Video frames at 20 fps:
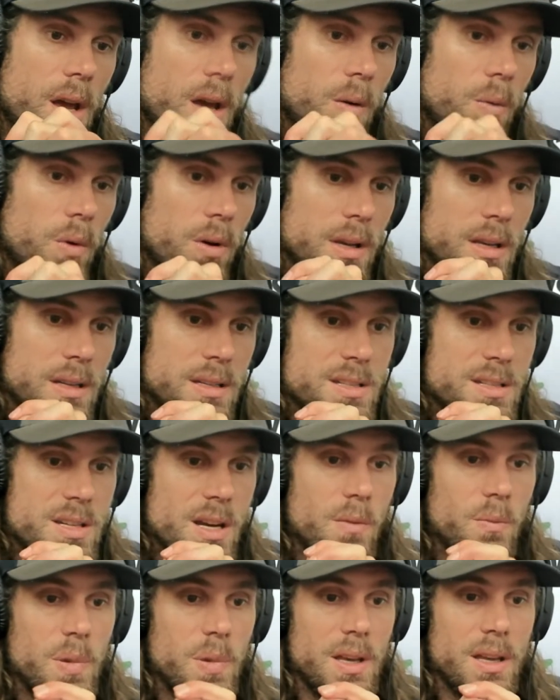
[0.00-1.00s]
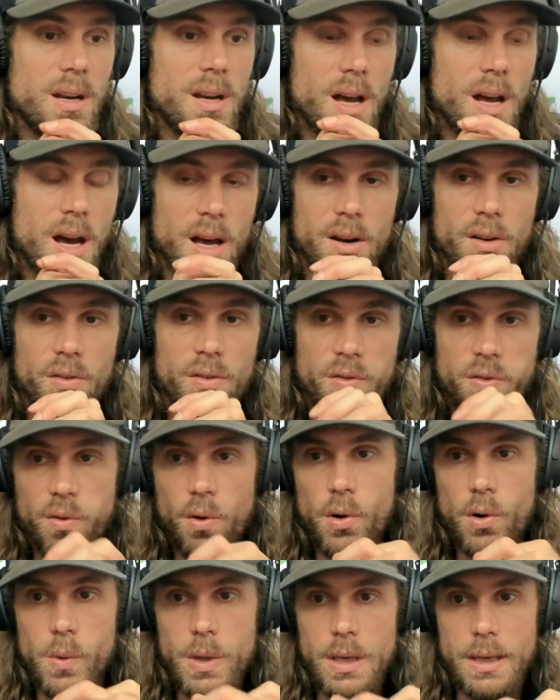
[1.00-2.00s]
will get to jump in on a
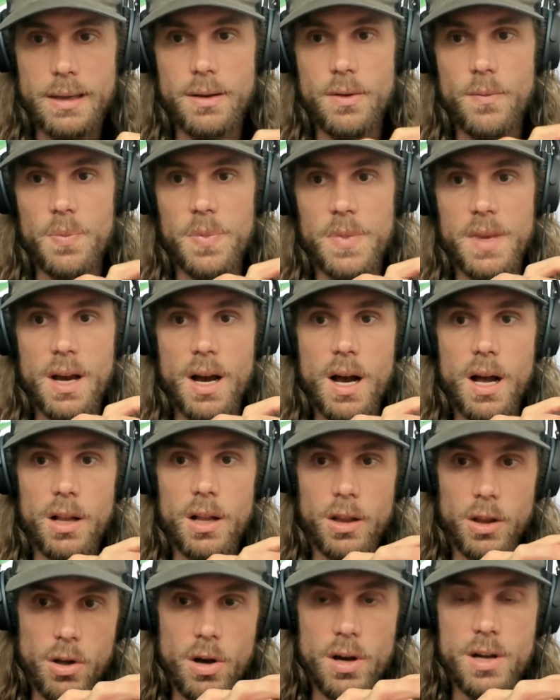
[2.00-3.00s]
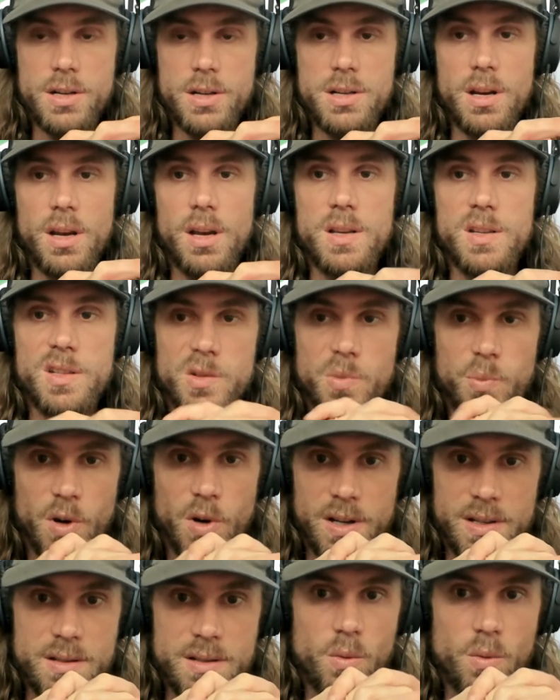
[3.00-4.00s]
4-week launch
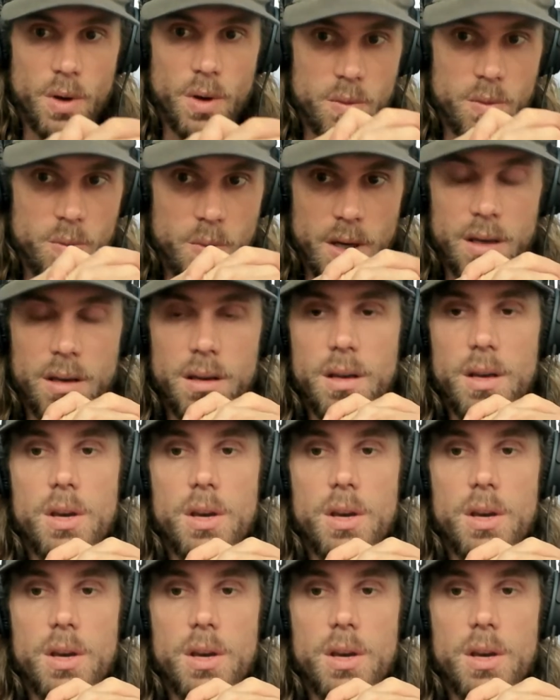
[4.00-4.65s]
sprint with me.